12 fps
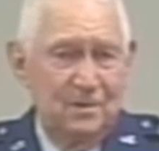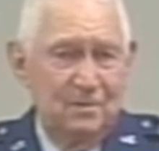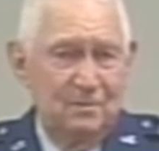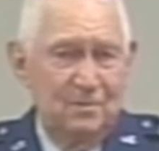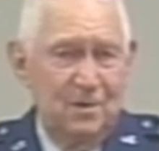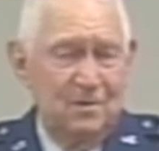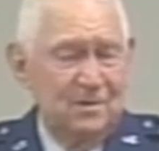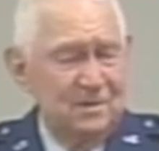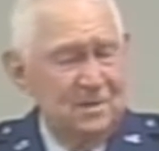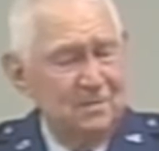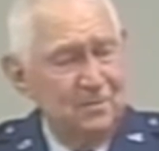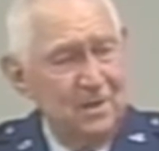brought us
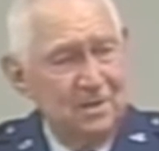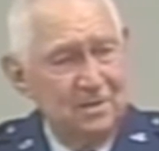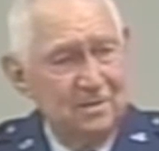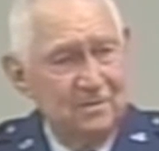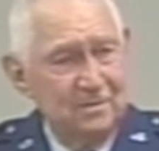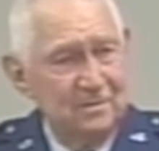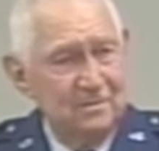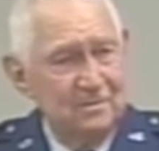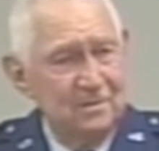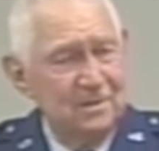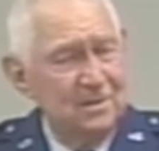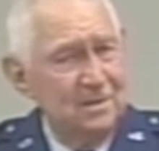up, we couldn't, we
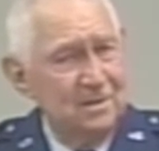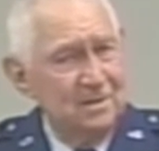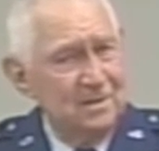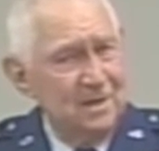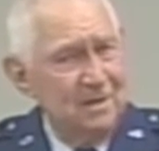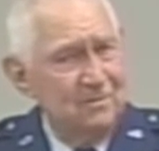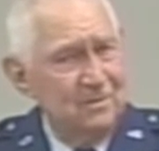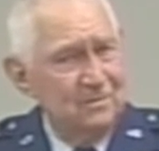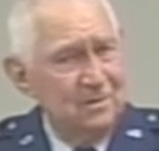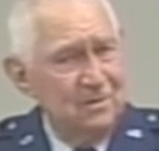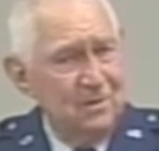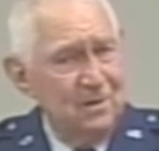couldn't understand what was
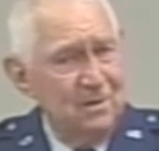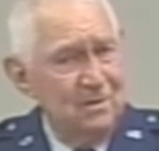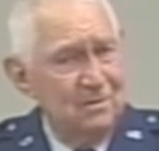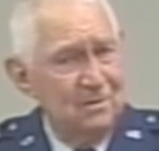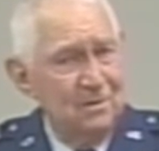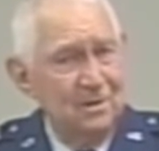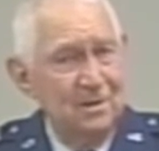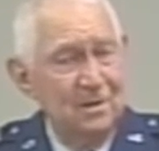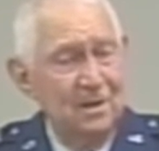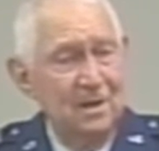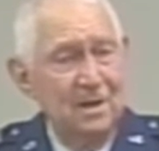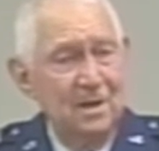going on.
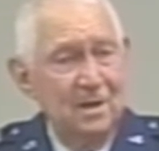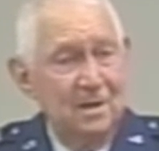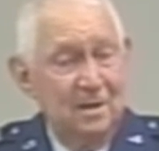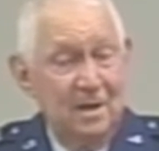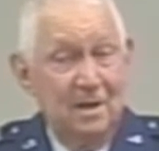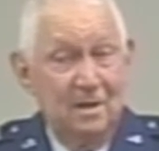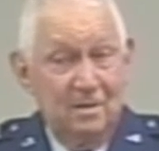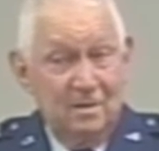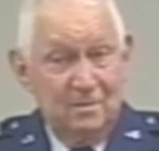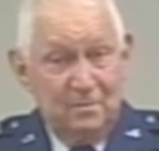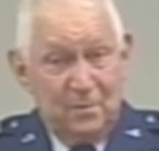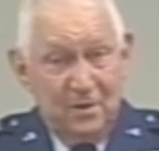Now,
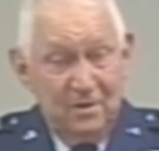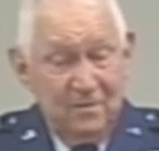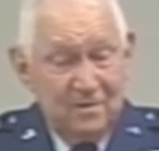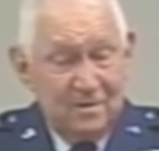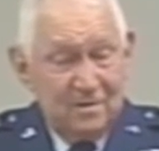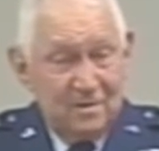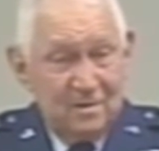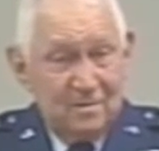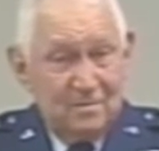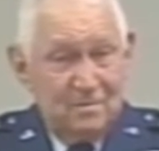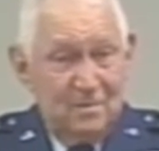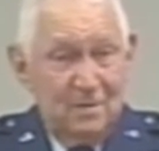previous to this,
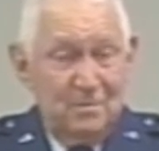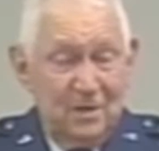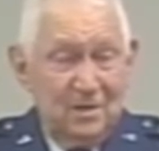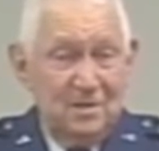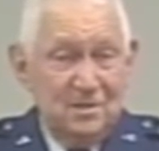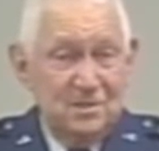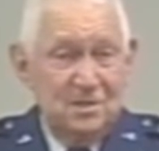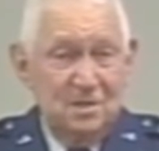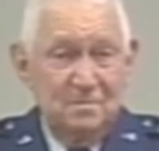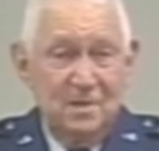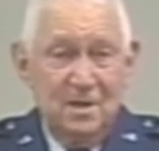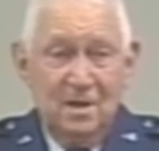them bringing us
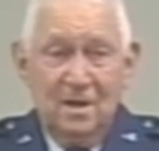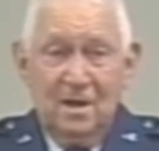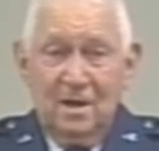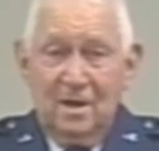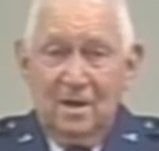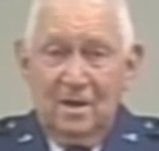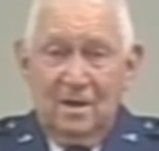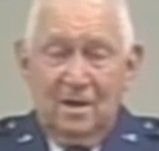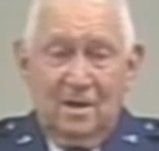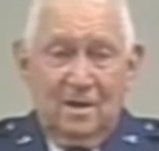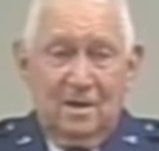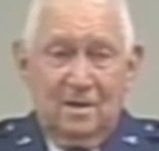up,
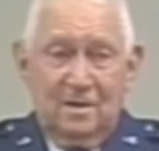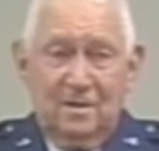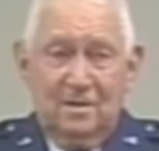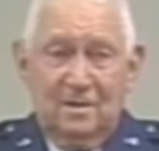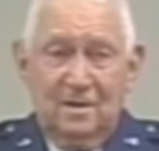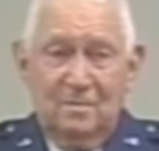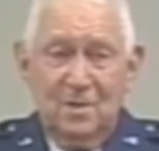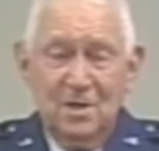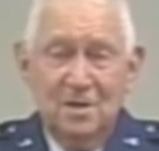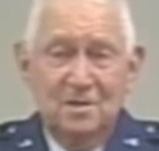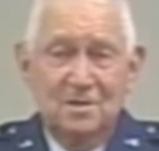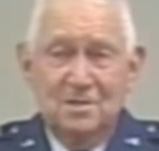the
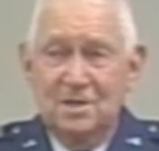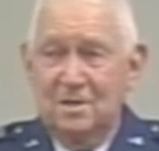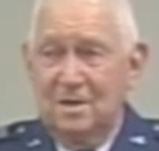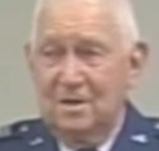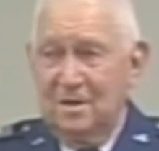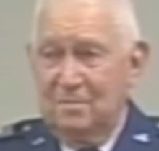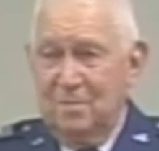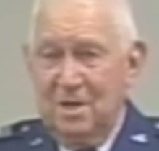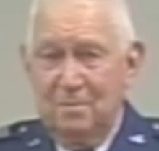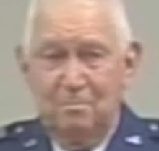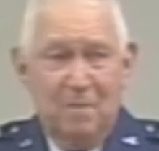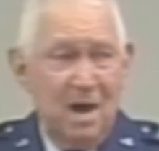Americans had, had
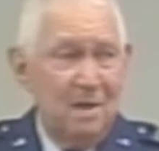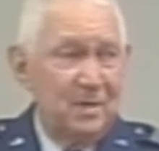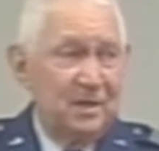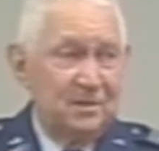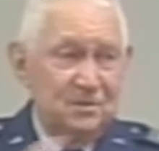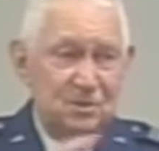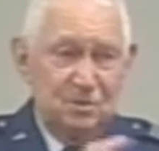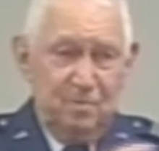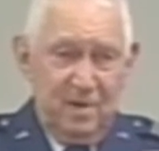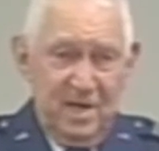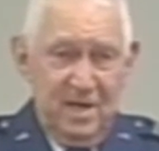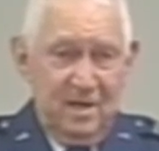been bombing
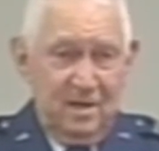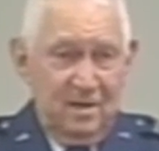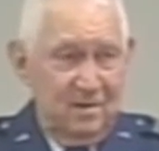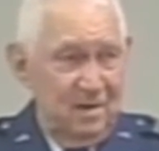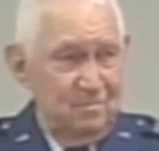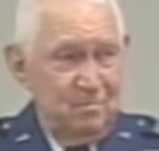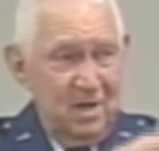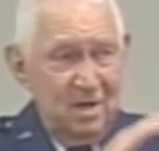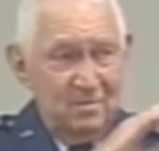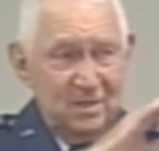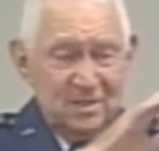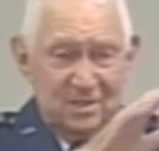Japan. They
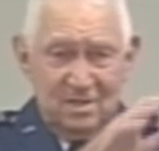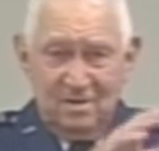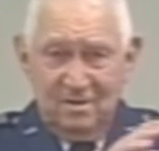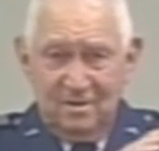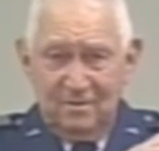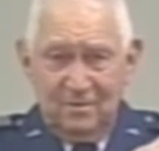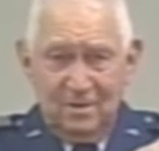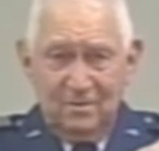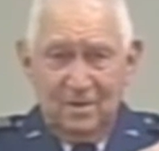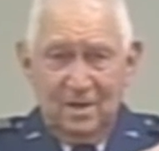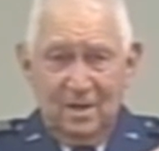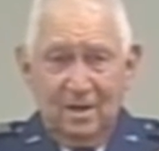bombed this area that we
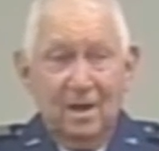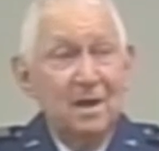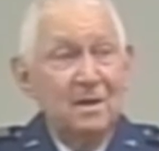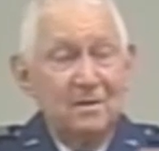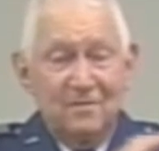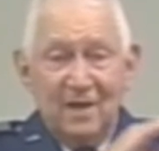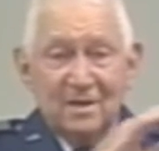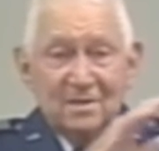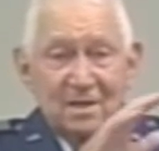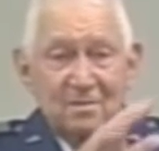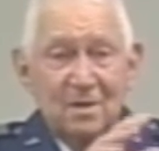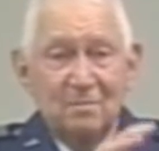were in. In fact,
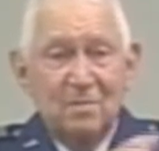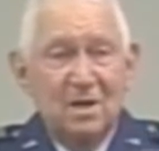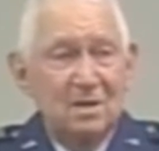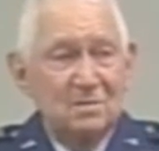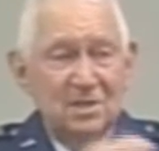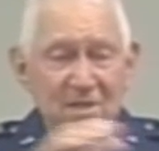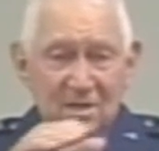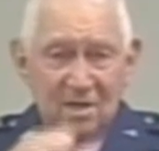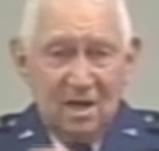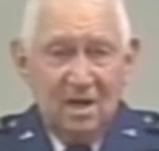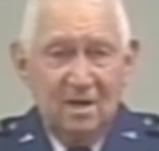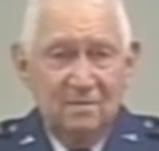some of the bombs hit in
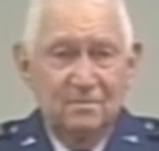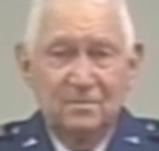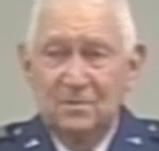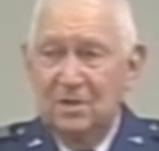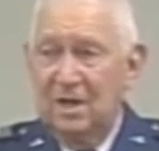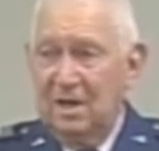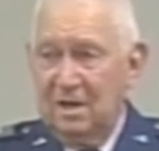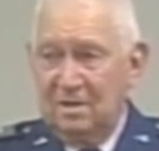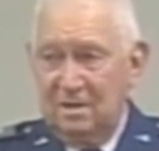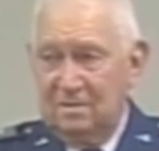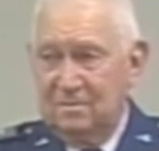our, our,